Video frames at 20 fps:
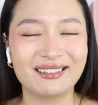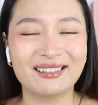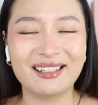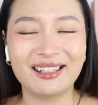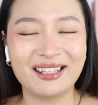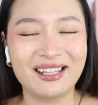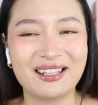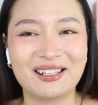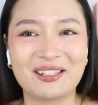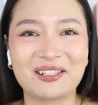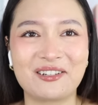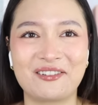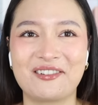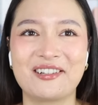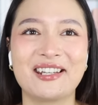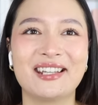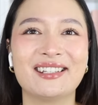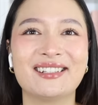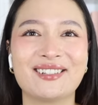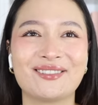
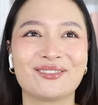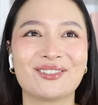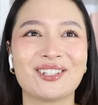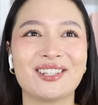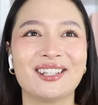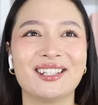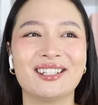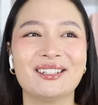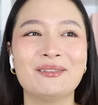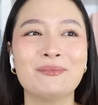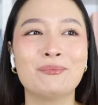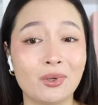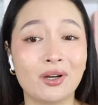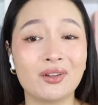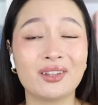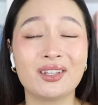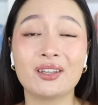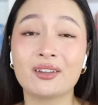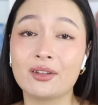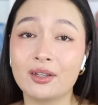history and everything, but
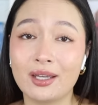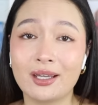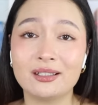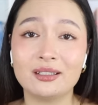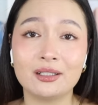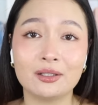on the other hand,